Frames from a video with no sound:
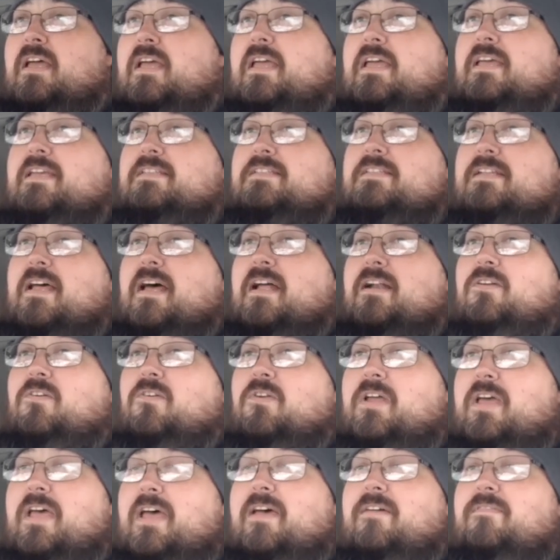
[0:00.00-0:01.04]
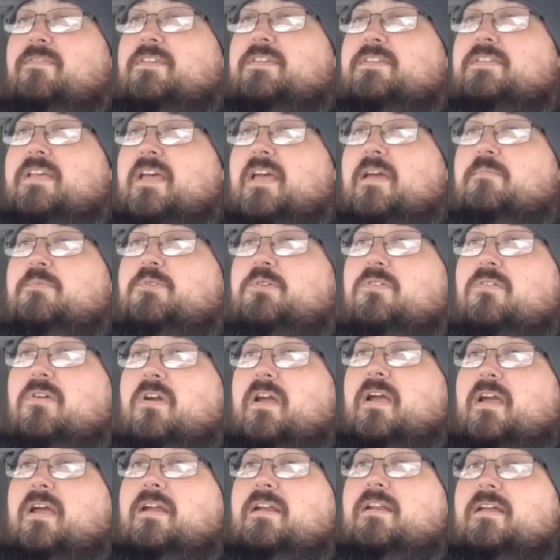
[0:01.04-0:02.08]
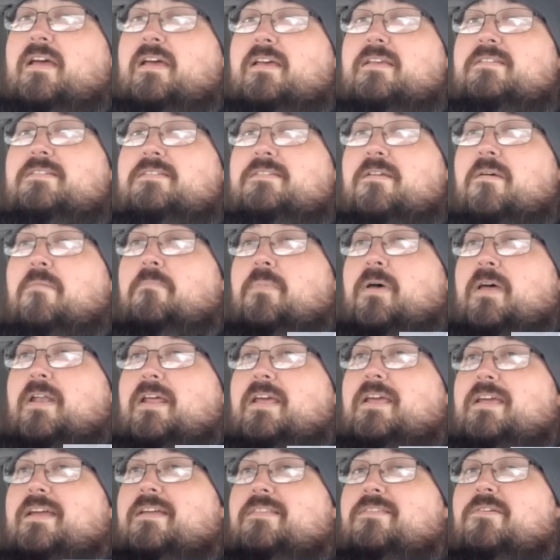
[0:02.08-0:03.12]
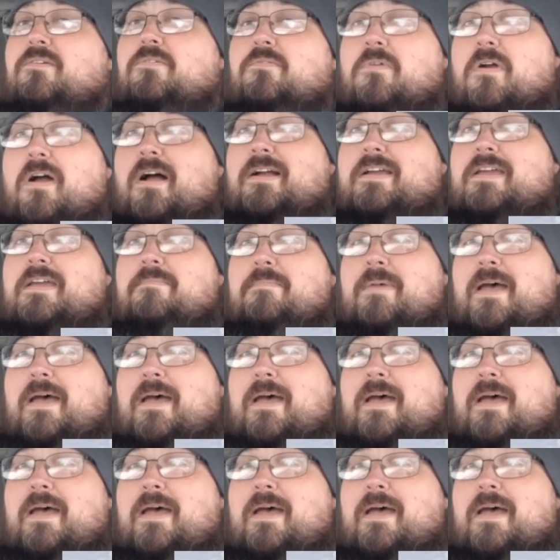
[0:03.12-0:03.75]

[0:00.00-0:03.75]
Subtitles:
is not going to have the same terrain as somebody in the Rocky